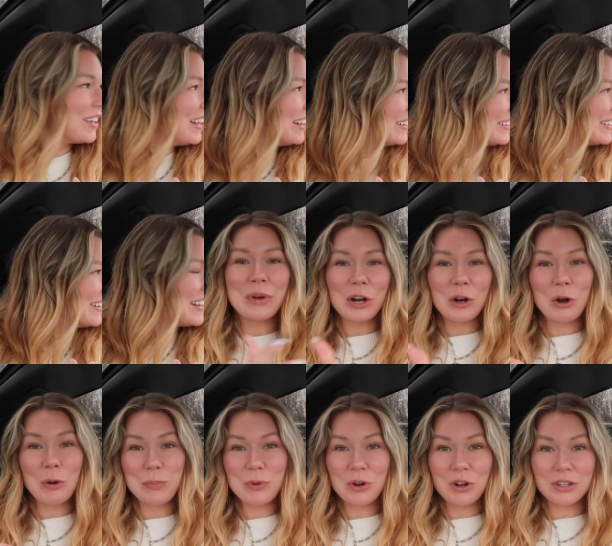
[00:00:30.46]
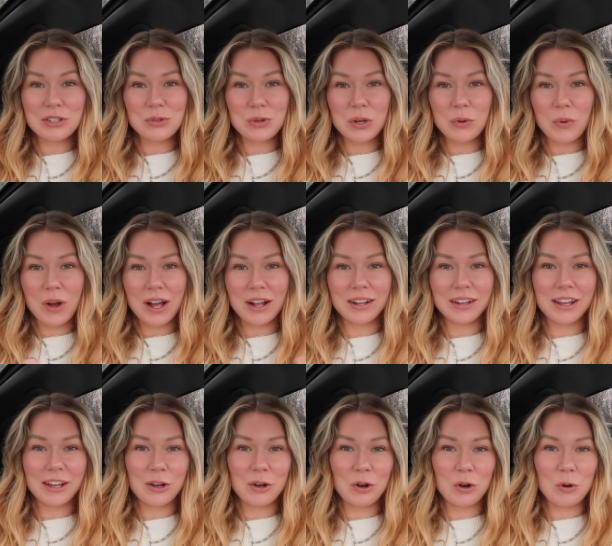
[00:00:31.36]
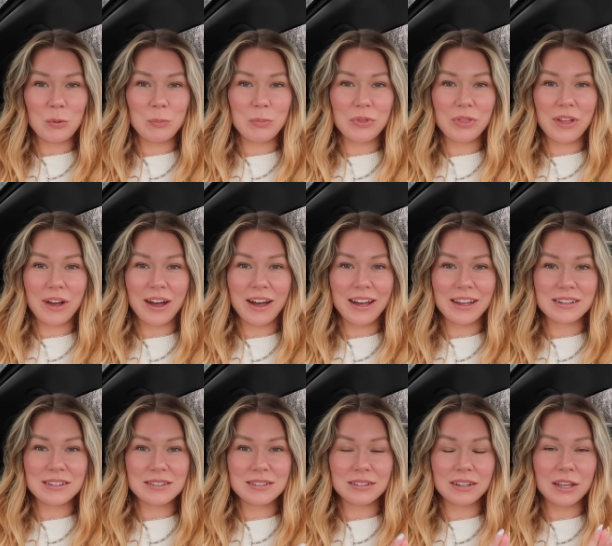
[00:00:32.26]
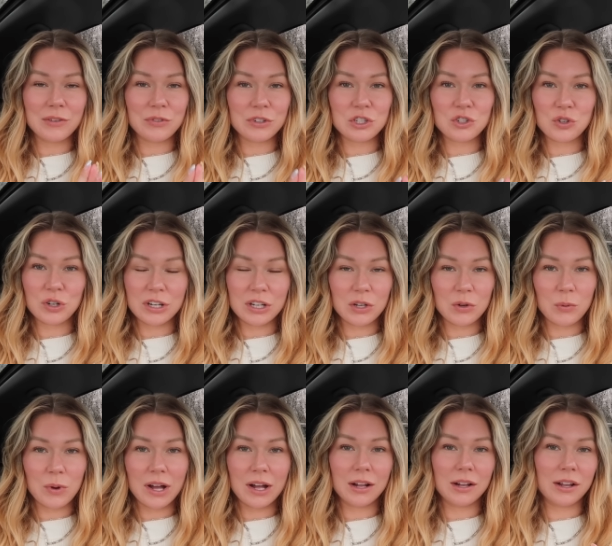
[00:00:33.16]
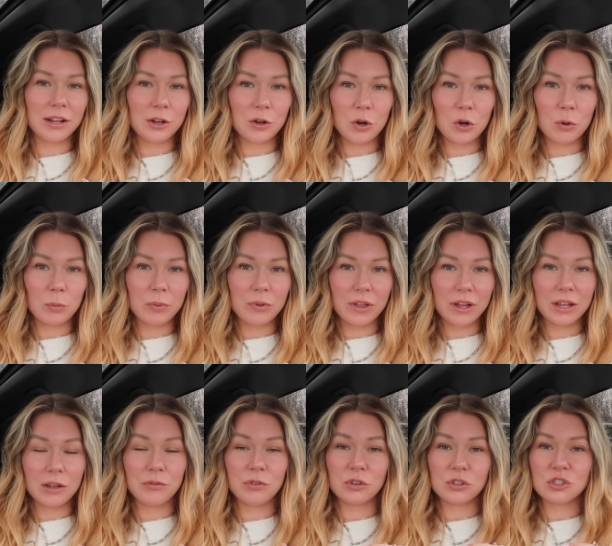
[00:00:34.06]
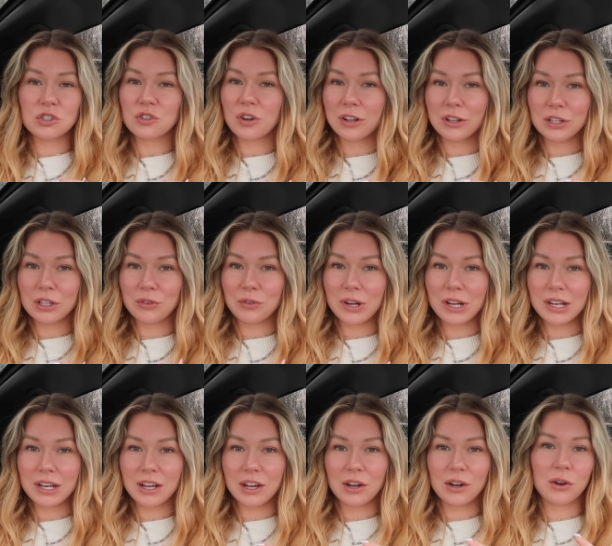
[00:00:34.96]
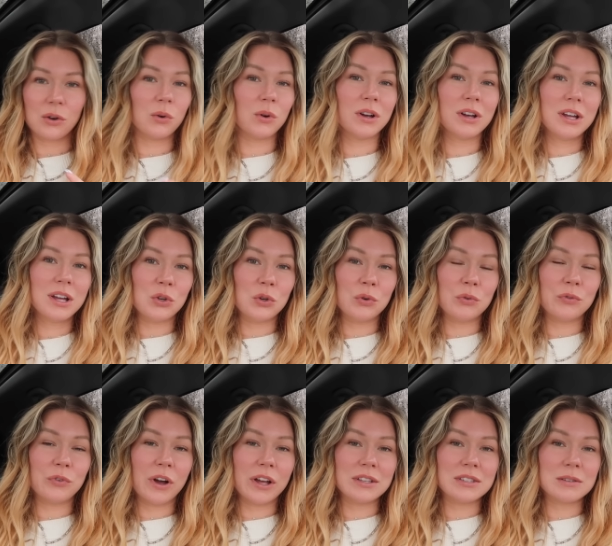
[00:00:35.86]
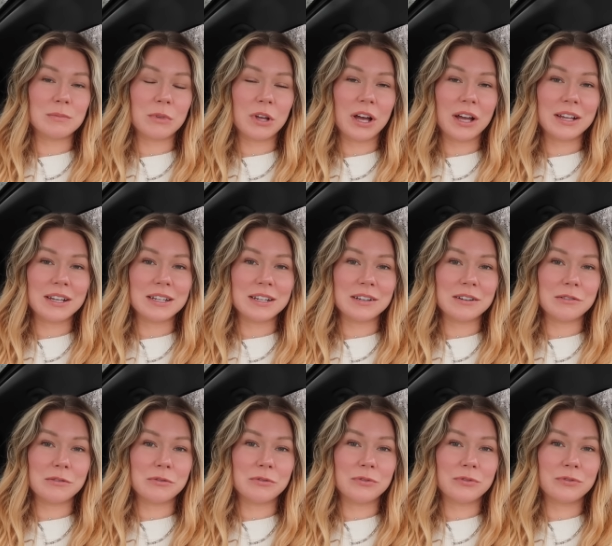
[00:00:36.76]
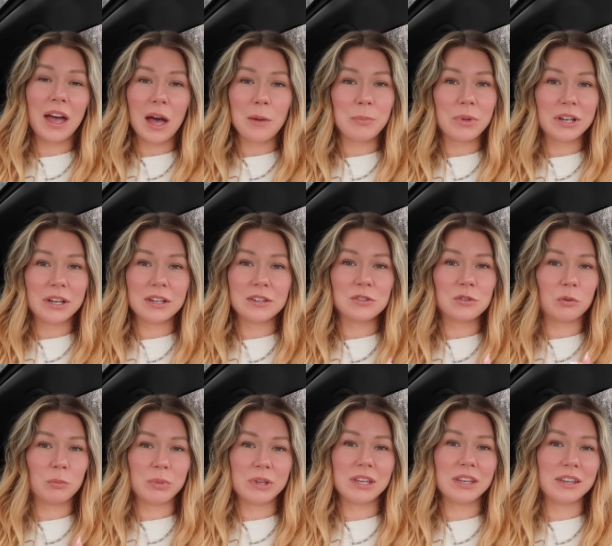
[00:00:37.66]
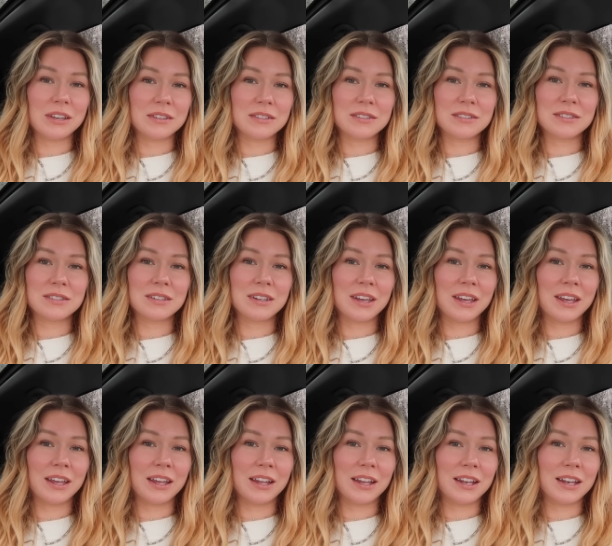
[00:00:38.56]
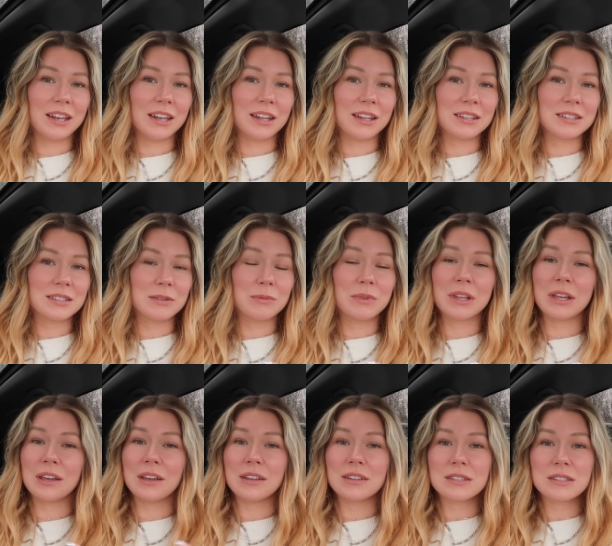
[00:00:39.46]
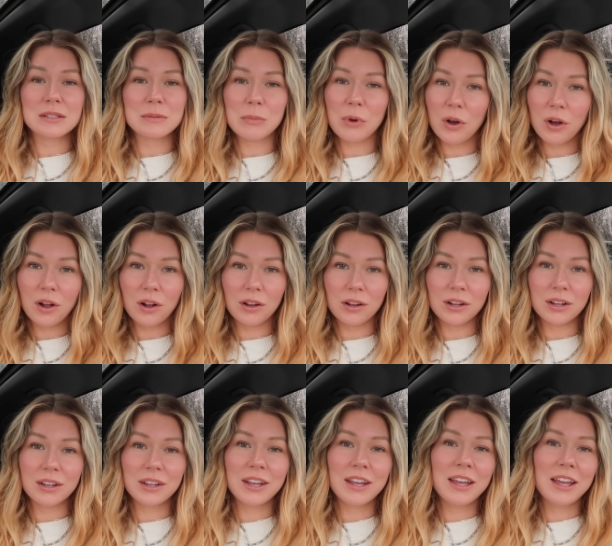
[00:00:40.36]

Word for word: but I hope you're all doing well. I hope that life is treating you well. I hope that if you're struggling right now, you find some kind of happiness or peace in something small